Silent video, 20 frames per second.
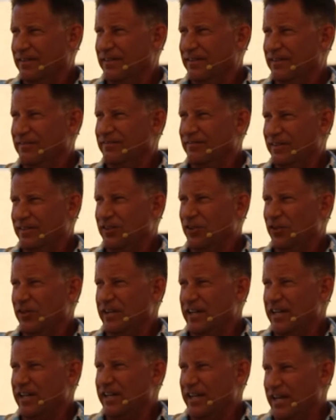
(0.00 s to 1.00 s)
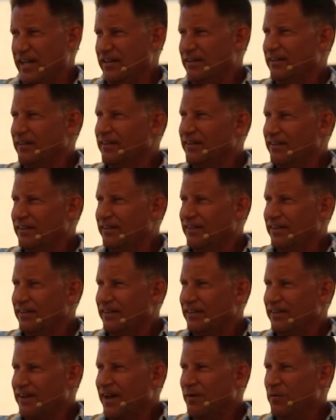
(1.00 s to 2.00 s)
of, you're an idiot,
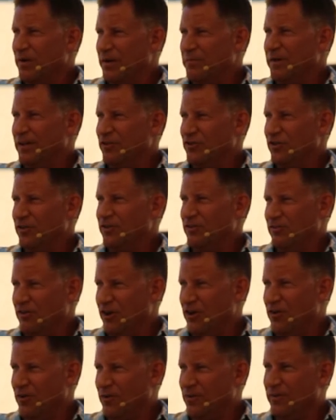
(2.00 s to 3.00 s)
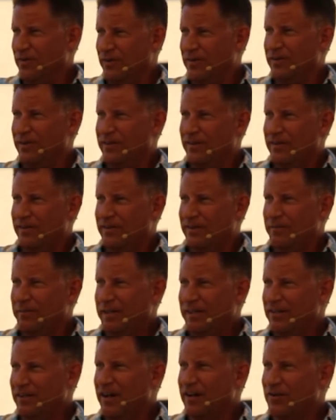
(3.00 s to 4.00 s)
and I want to make sure you know. I
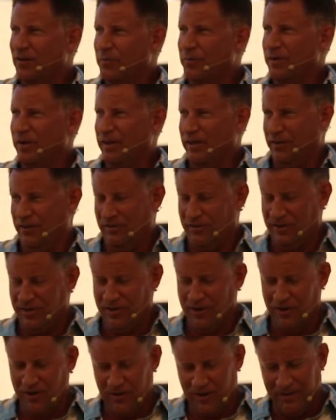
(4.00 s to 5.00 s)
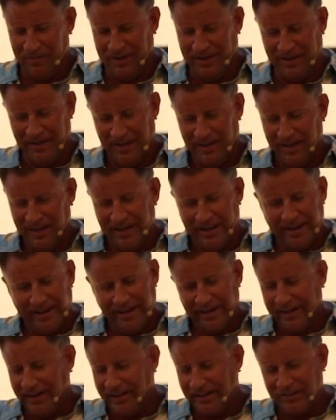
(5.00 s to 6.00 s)
mean, knuckle print you, you know? I mean,
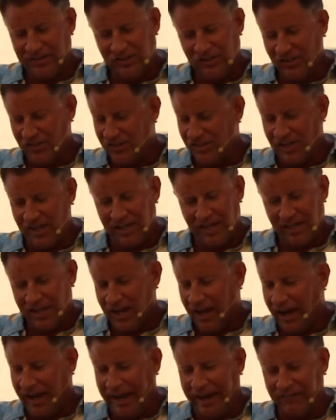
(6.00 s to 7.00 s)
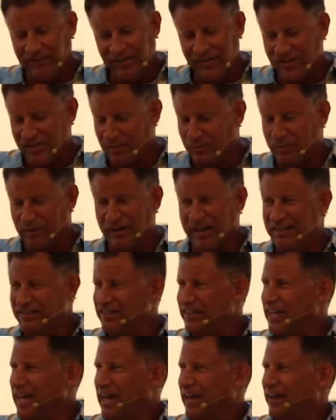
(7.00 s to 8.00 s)
it's just, I have to
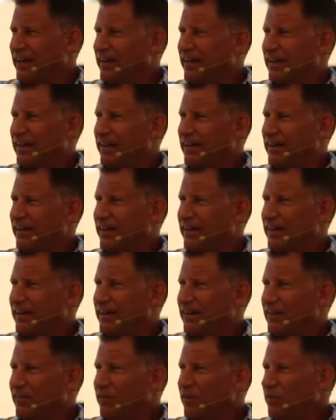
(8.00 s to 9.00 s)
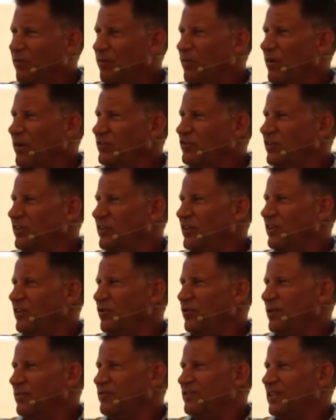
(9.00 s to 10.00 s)
suppress that. We were watching the
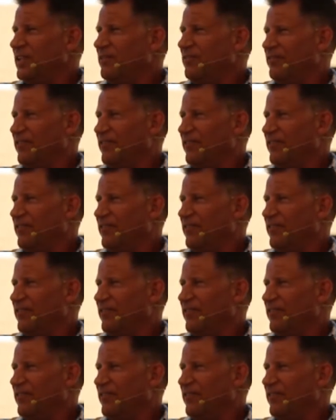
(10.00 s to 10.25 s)
U F C